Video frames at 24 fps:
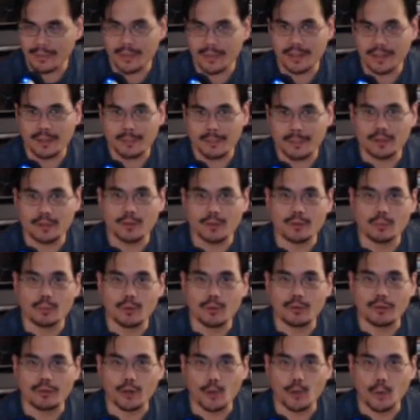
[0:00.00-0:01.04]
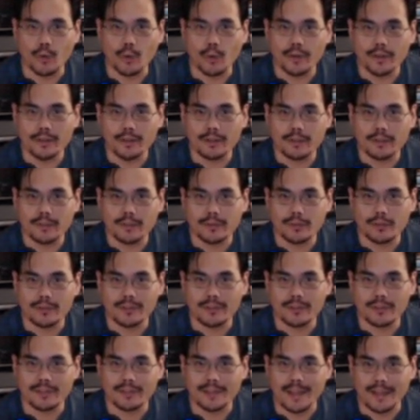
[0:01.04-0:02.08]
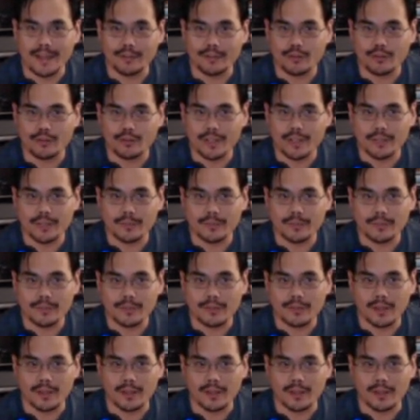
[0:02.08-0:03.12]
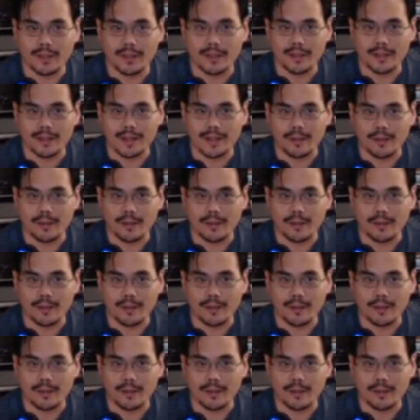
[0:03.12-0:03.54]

thinking about doing more recordings versus live streams. Uh, I now